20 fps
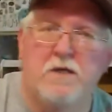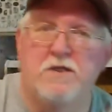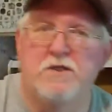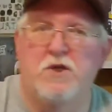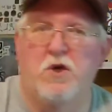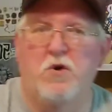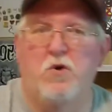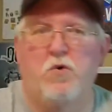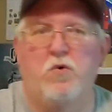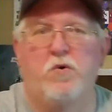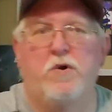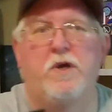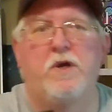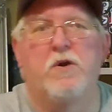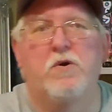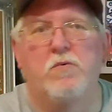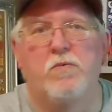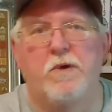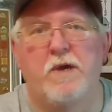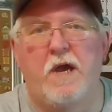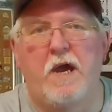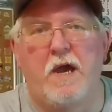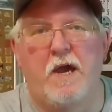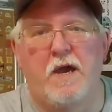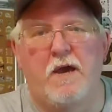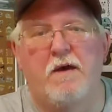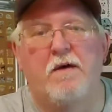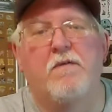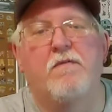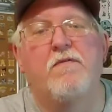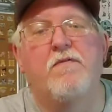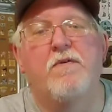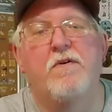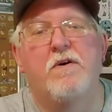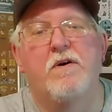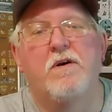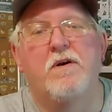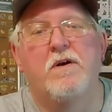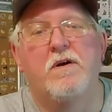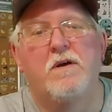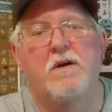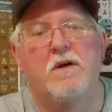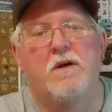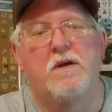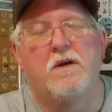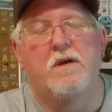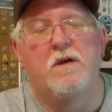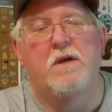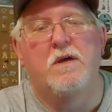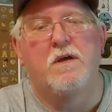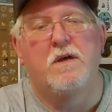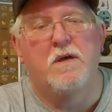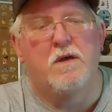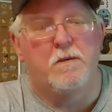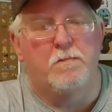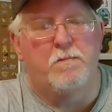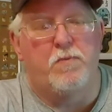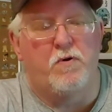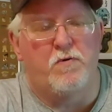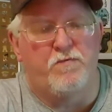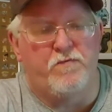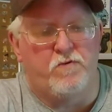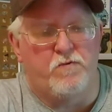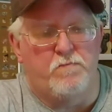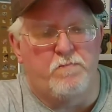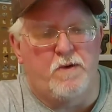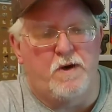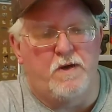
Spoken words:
So here we have perfume